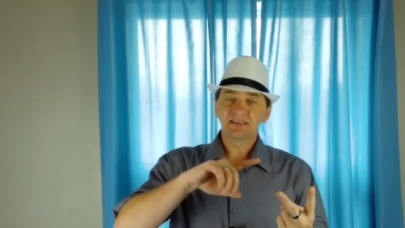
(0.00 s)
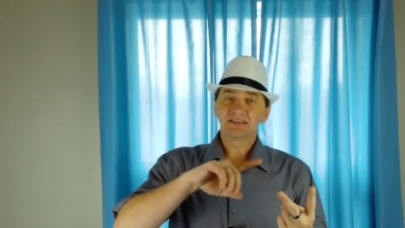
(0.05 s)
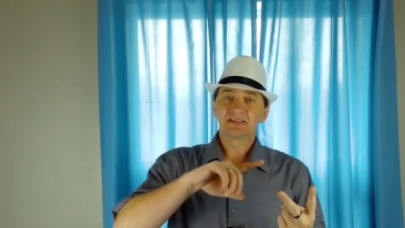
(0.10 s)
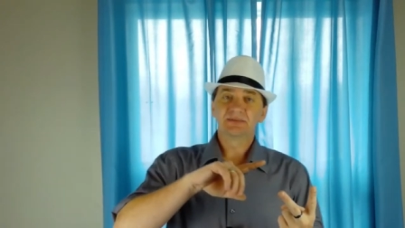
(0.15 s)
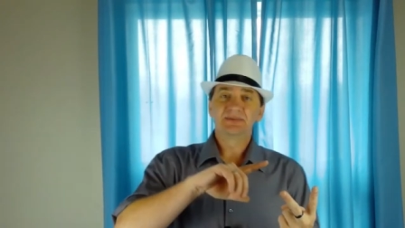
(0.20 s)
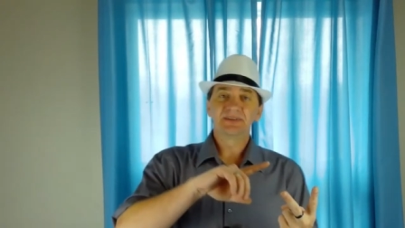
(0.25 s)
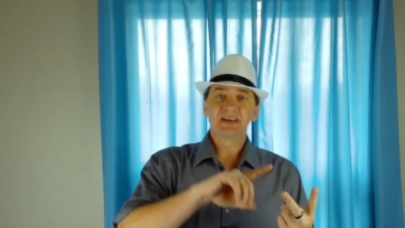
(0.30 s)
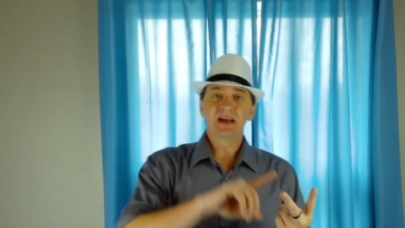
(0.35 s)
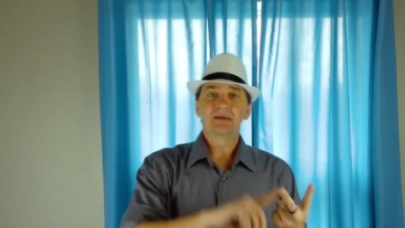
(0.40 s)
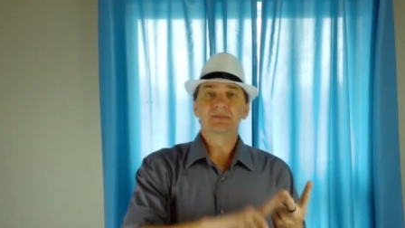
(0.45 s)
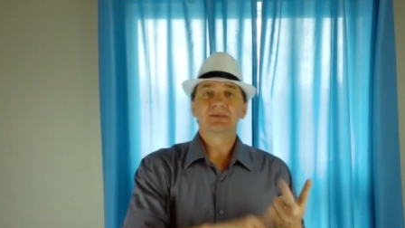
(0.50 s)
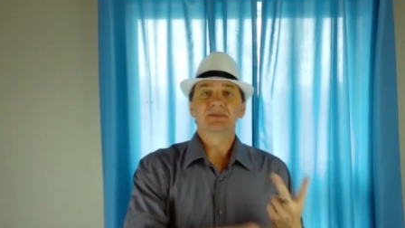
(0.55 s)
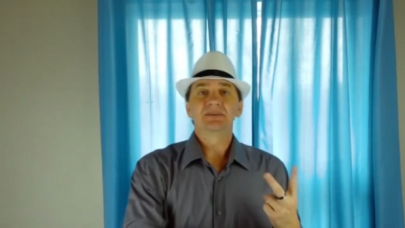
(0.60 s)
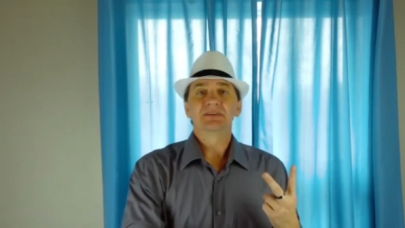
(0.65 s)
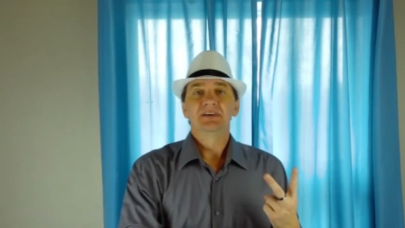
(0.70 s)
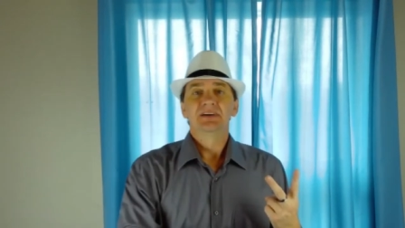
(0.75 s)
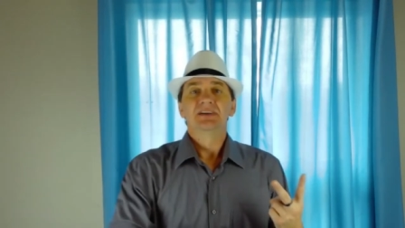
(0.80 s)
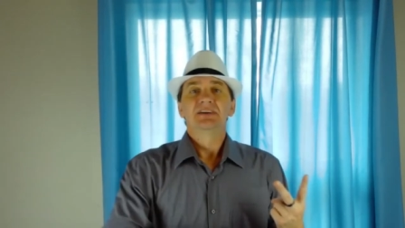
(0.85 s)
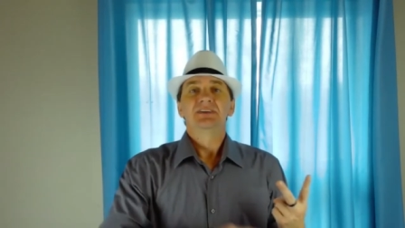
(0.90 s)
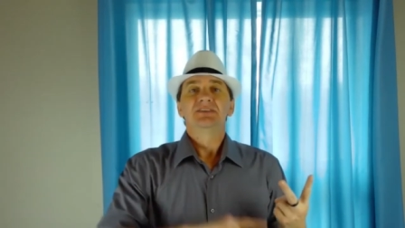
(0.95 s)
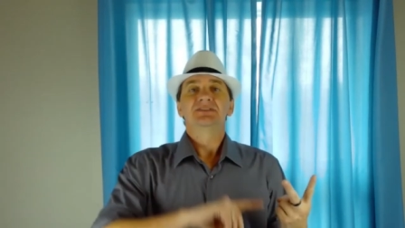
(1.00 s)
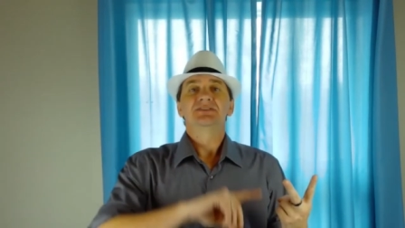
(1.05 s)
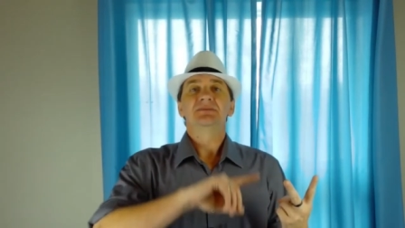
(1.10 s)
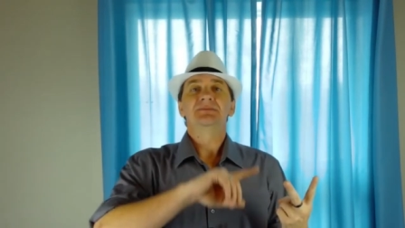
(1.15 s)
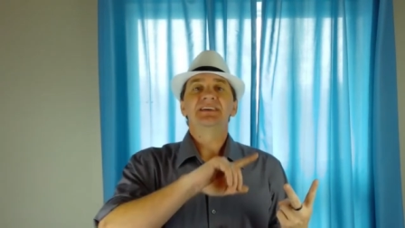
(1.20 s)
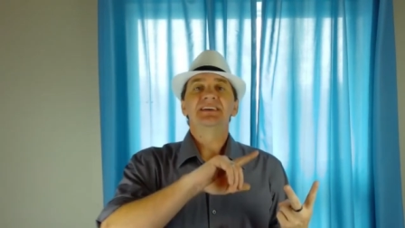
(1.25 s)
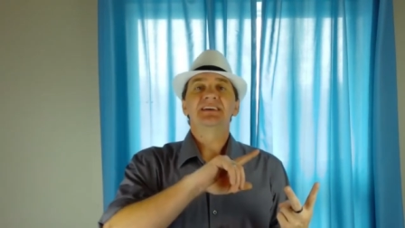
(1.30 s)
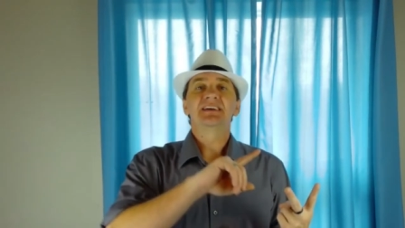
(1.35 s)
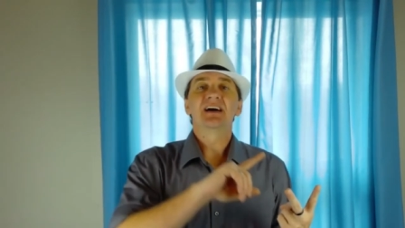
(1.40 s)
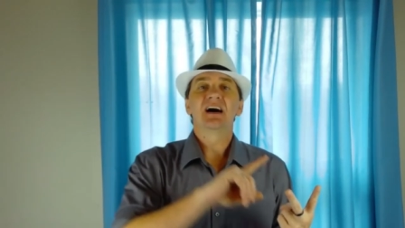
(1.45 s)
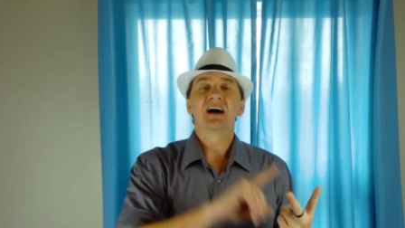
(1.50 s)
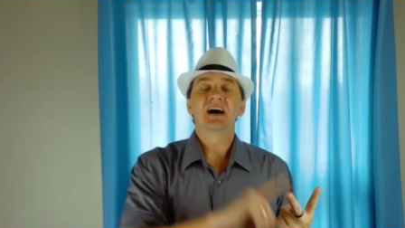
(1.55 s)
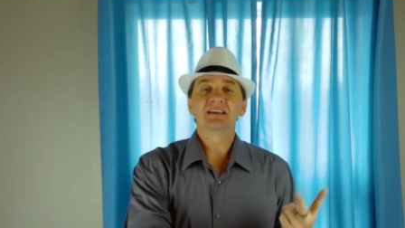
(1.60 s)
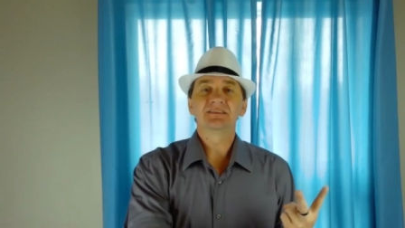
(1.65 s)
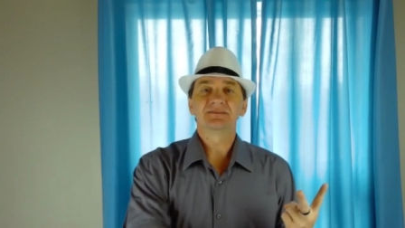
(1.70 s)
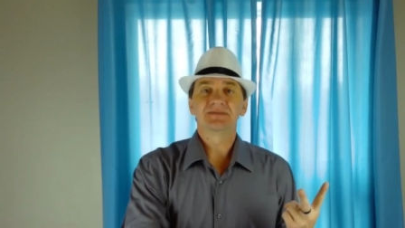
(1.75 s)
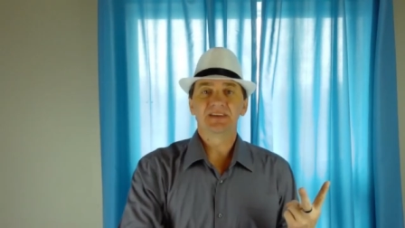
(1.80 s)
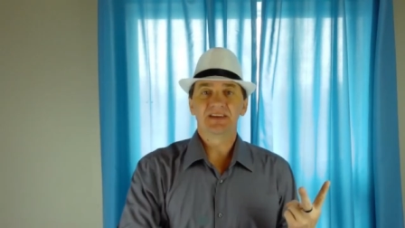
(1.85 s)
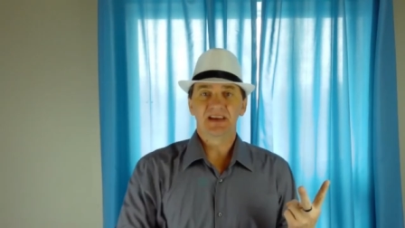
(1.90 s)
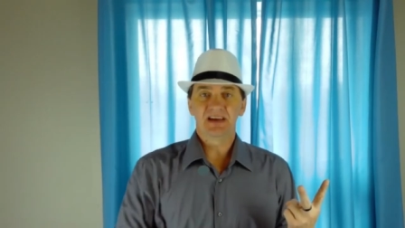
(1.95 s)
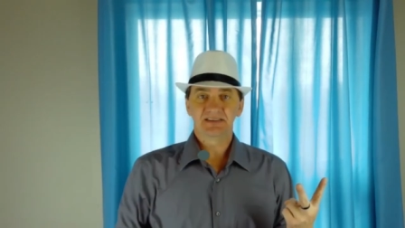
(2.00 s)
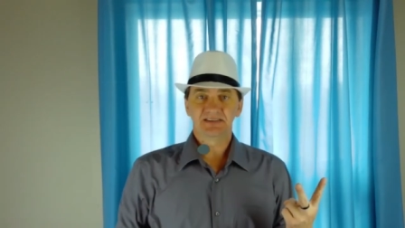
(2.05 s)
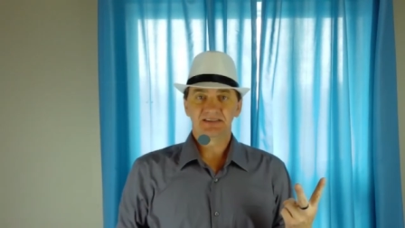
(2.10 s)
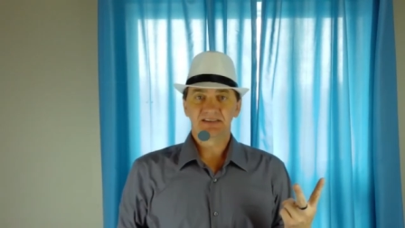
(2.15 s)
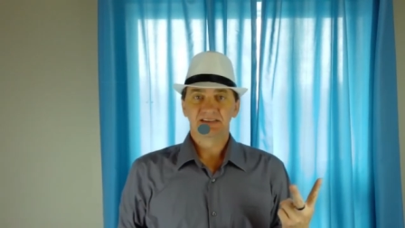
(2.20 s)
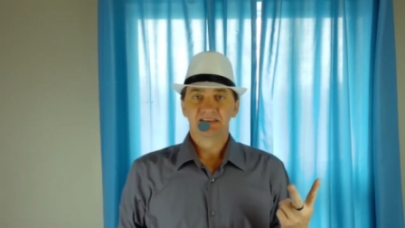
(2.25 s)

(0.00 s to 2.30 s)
to be able to be confident